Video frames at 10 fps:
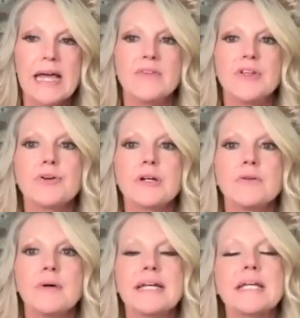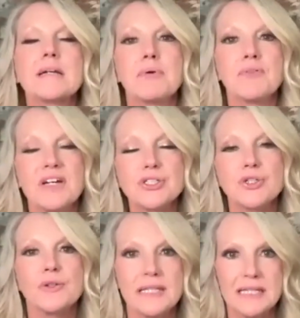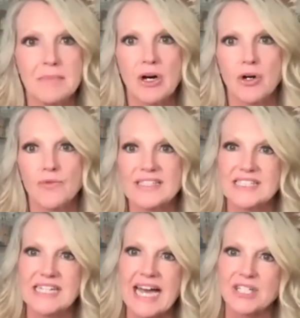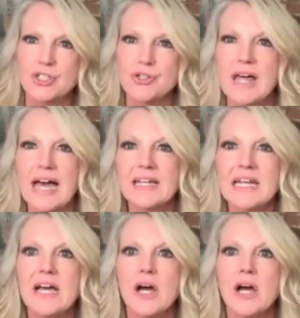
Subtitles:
And then you're going to want to get a professional email that's attached to that,